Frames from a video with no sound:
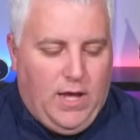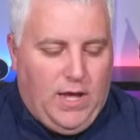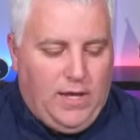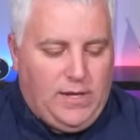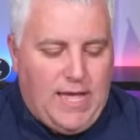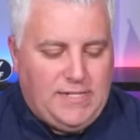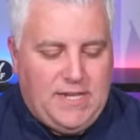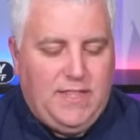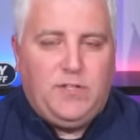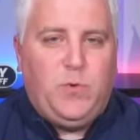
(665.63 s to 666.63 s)
I
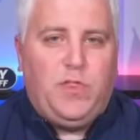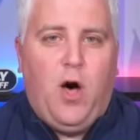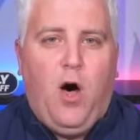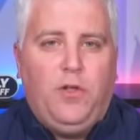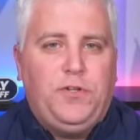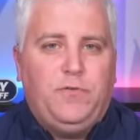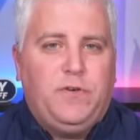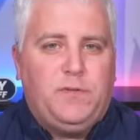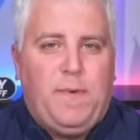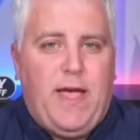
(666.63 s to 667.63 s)
say this with all due
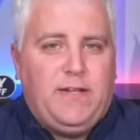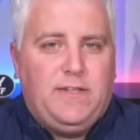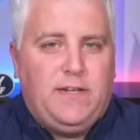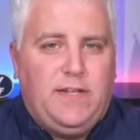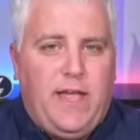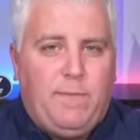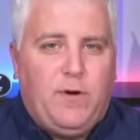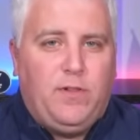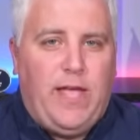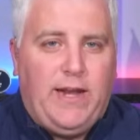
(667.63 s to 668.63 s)
respect to
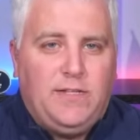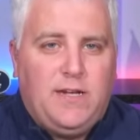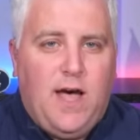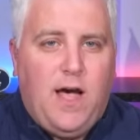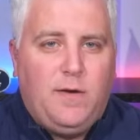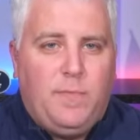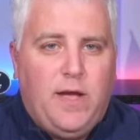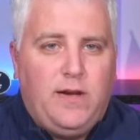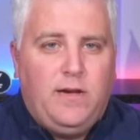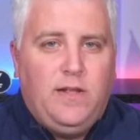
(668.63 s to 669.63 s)
Gabriel Landeskog,
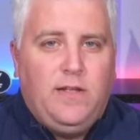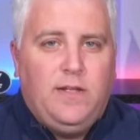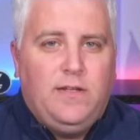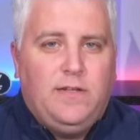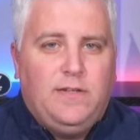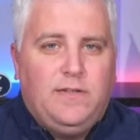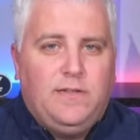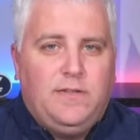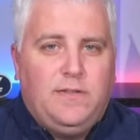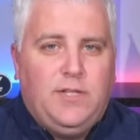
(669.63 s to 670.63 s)
but
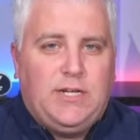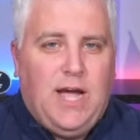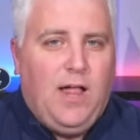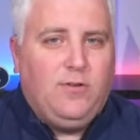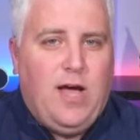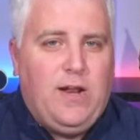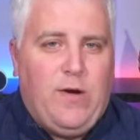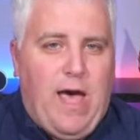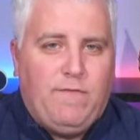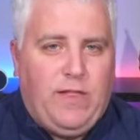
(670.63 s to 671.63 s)
the Colorado
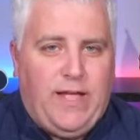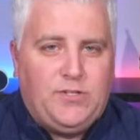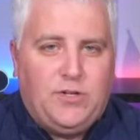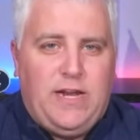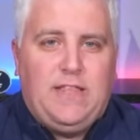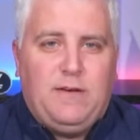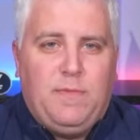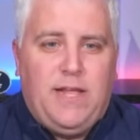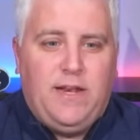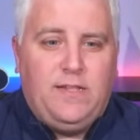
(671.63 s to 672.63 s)
Avalanche are Nathan
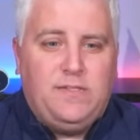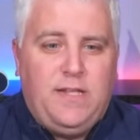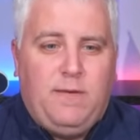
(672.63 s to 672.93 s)
McKinnon's team.